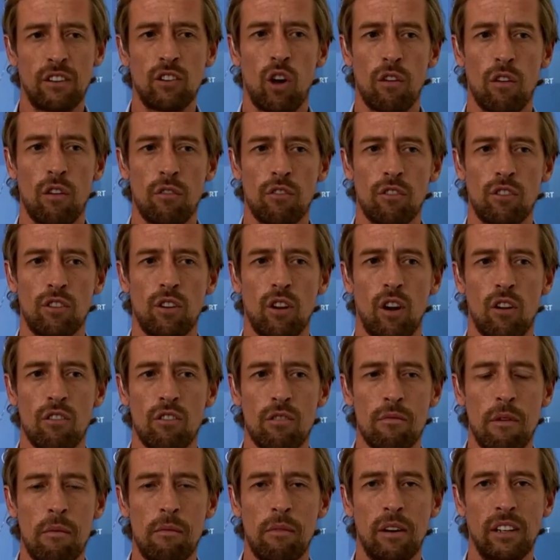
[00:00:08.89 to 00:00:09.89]
You got to
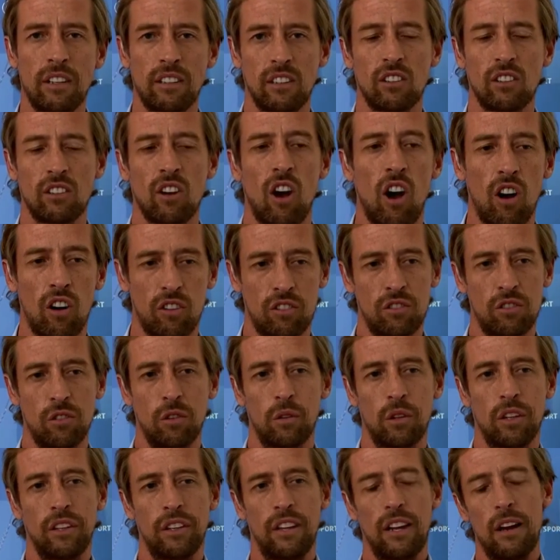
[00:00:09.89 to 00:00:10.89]
remember this is
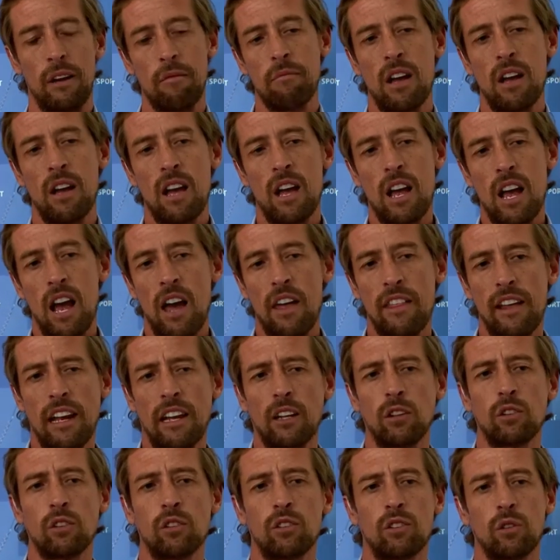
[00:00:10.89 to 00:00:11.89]
Arsenal, and they're
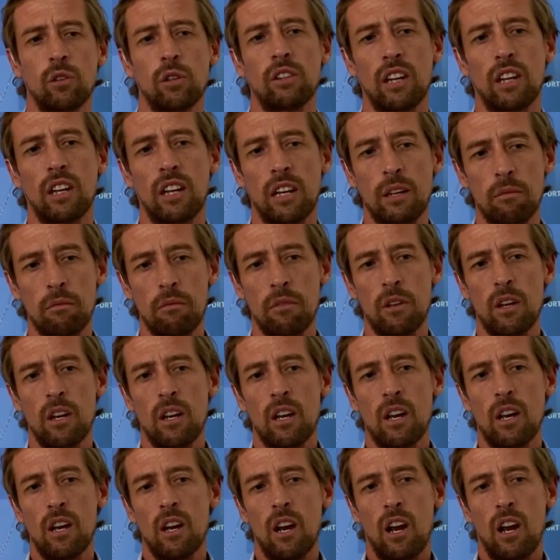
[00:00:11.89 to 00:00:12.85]
losing to a team